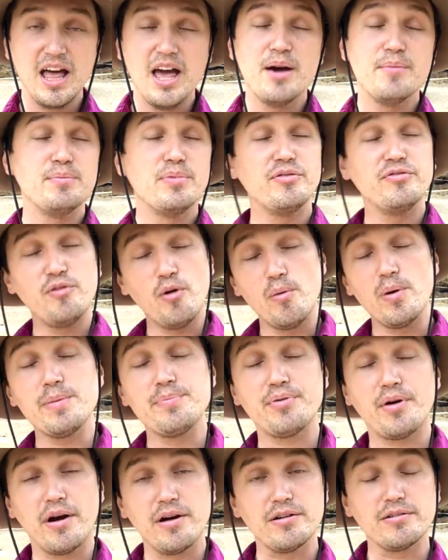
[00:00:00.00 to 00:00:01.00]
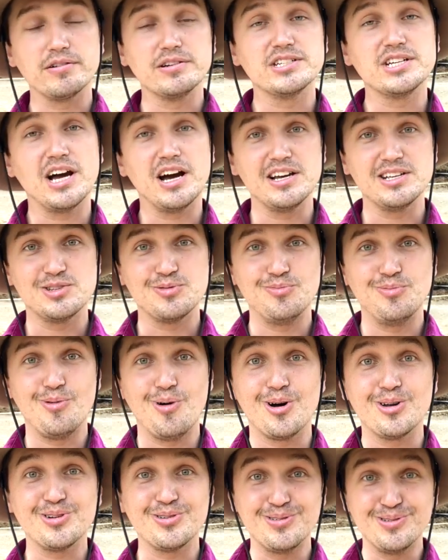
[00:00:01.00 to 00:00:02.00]
before we prioritize
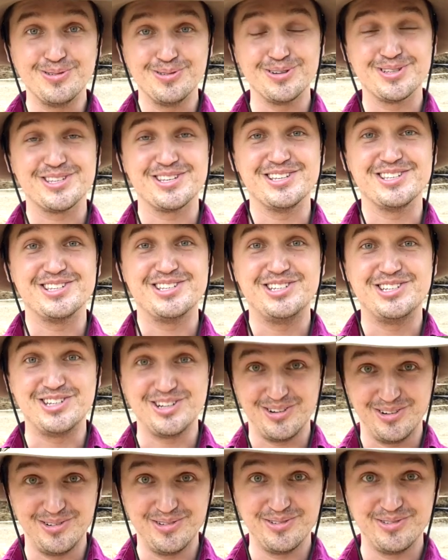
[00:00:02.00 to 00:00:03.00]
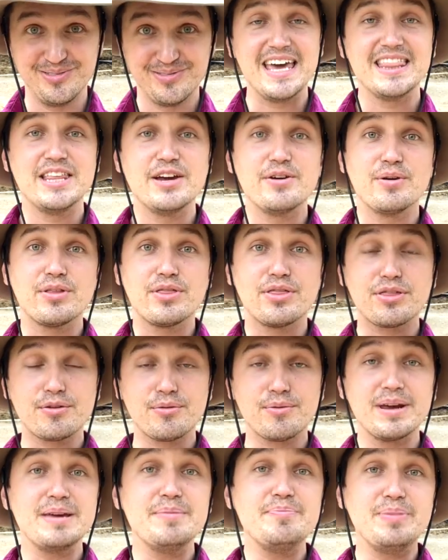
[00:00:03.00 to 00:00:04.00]
what horses do. There are
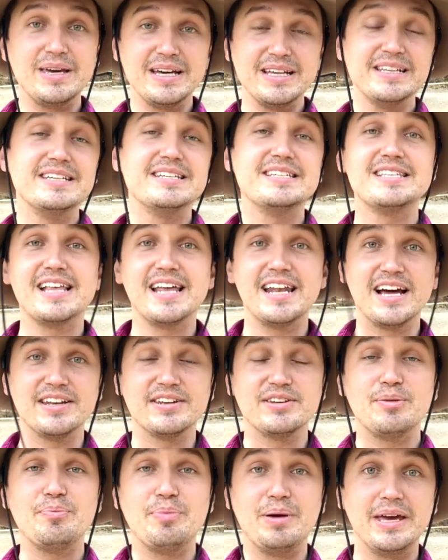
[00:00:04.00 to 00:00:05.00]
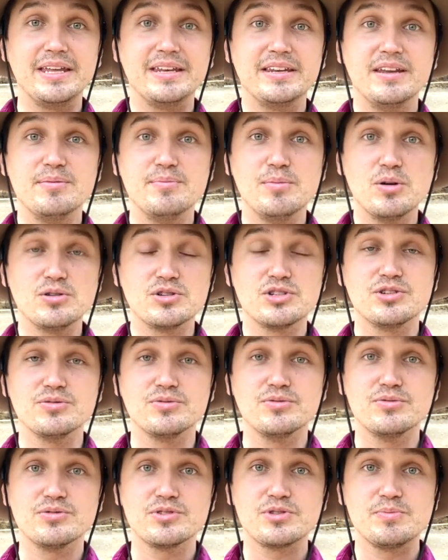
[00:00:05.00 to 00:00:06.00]
3 pillars that underpin
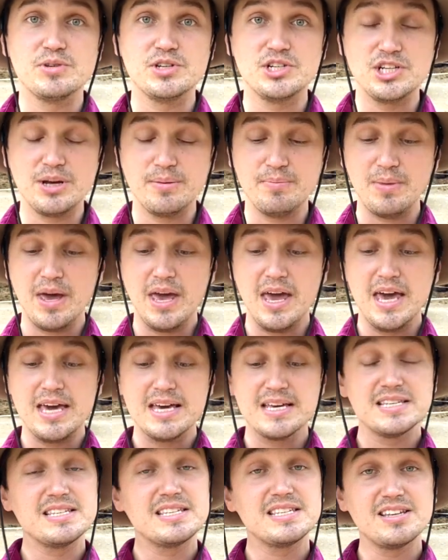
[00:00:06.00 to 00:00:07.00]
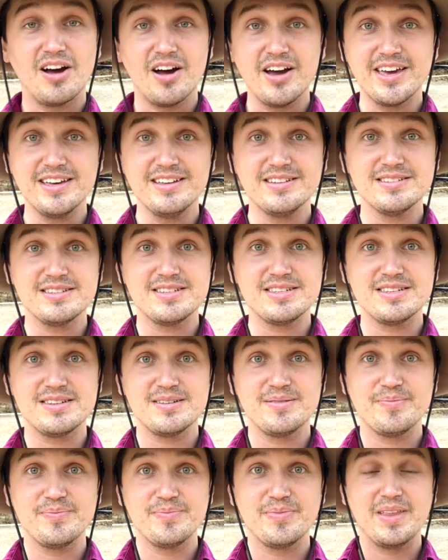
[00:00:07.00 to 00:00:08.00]
emotional horsemanship: science,
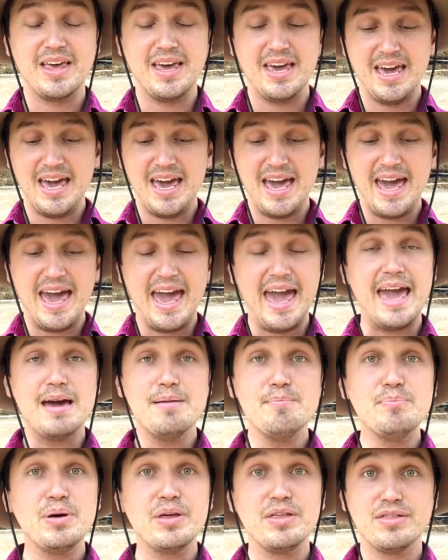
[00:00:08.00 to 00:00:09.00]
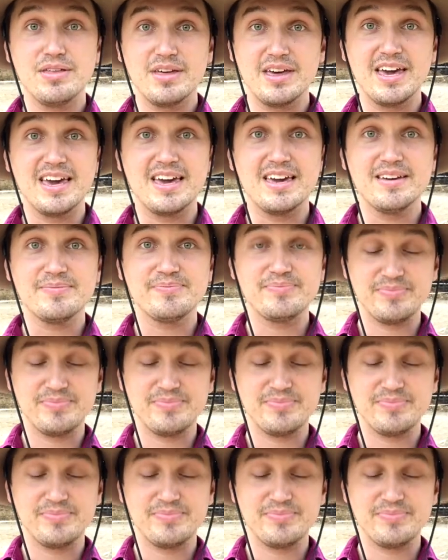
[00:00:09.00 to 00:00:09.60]
empathy,